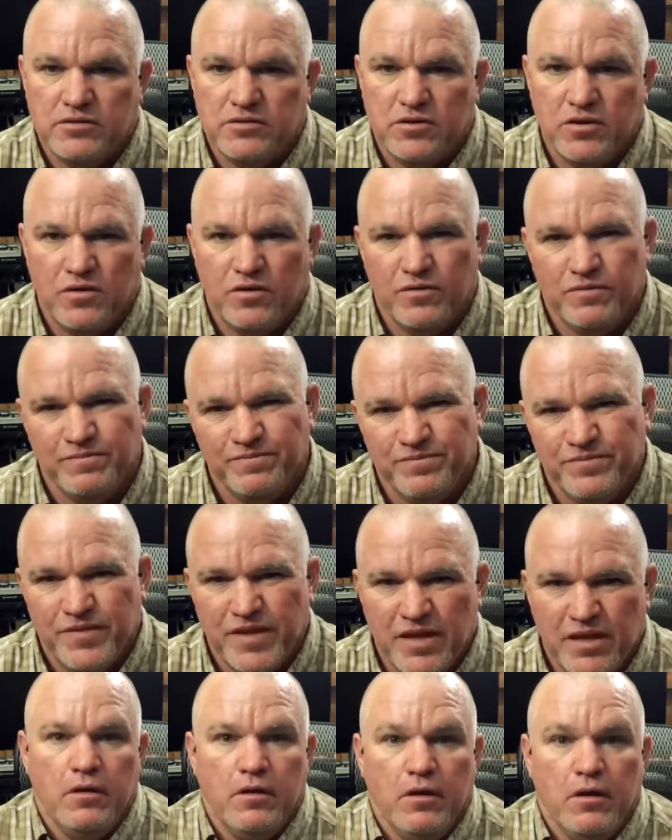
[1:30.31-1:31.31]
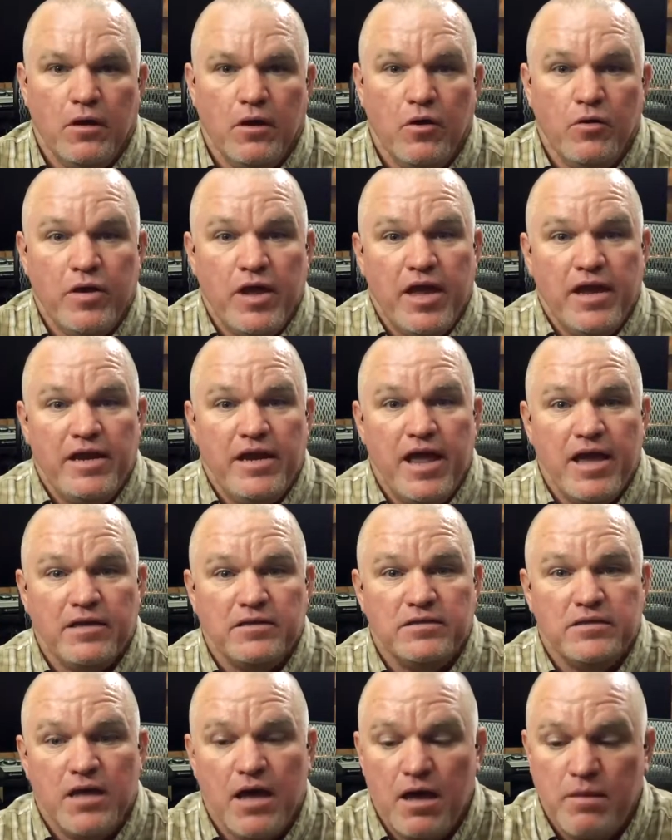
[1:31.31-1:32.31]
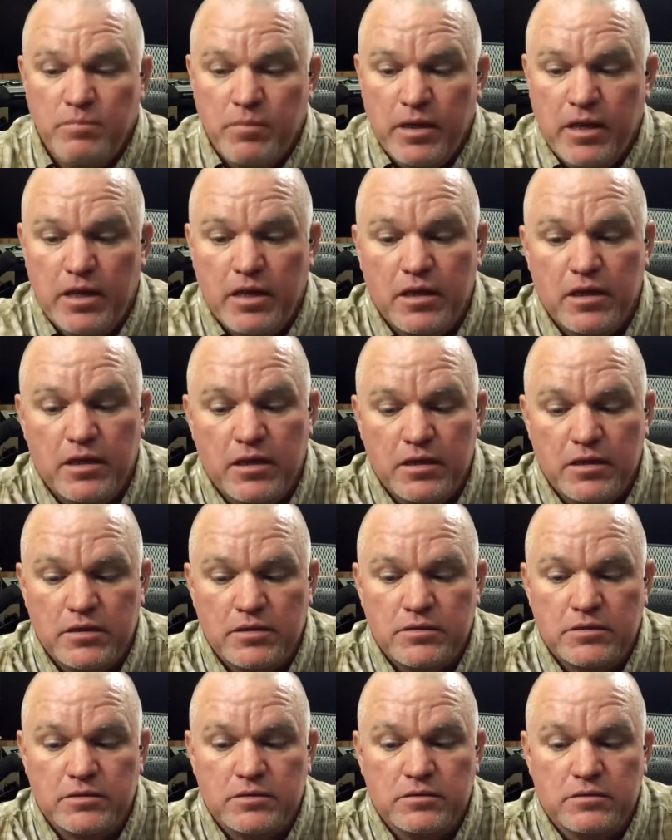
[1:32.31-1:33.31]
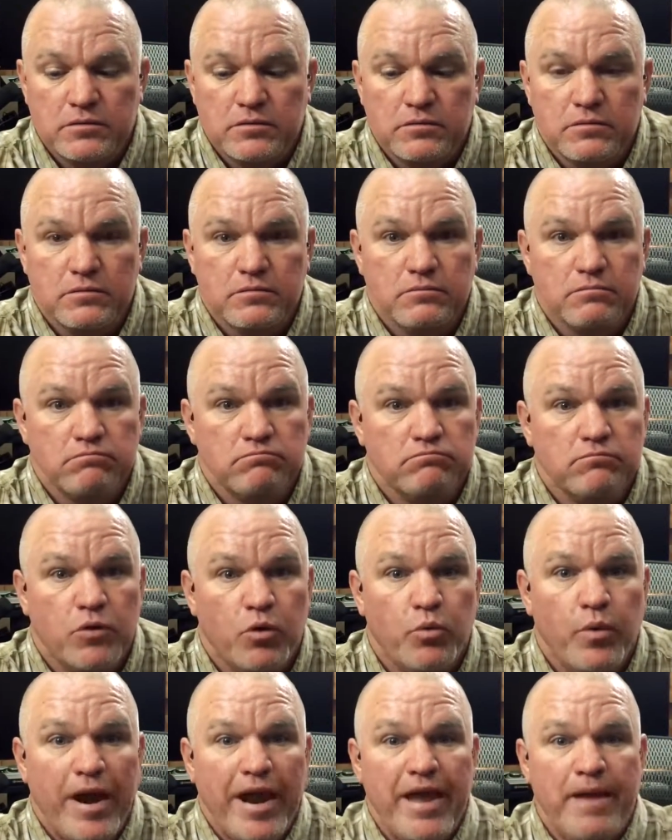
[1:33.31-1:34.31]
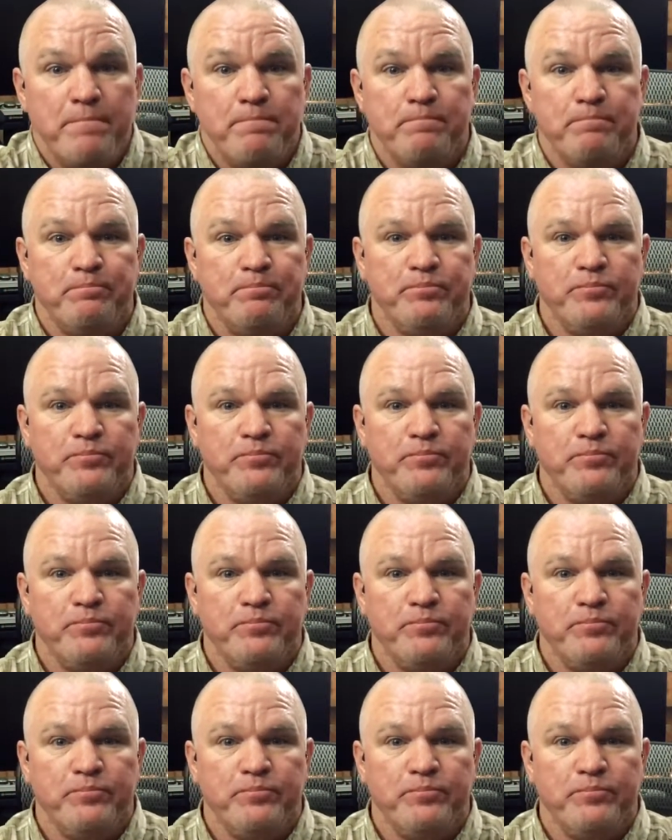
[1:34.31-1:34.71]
So okay, next up is RAM,